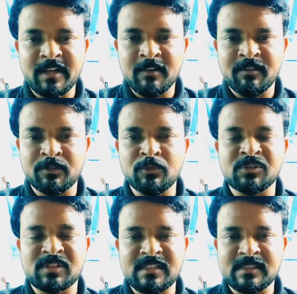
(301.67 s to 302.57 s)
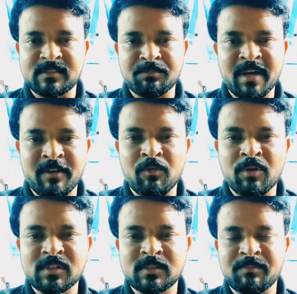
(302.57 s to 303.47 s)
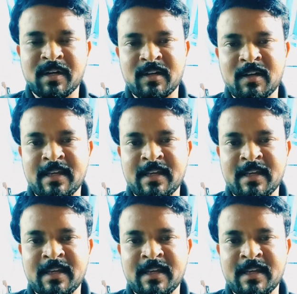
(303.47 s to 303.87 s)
deliver those things by words, but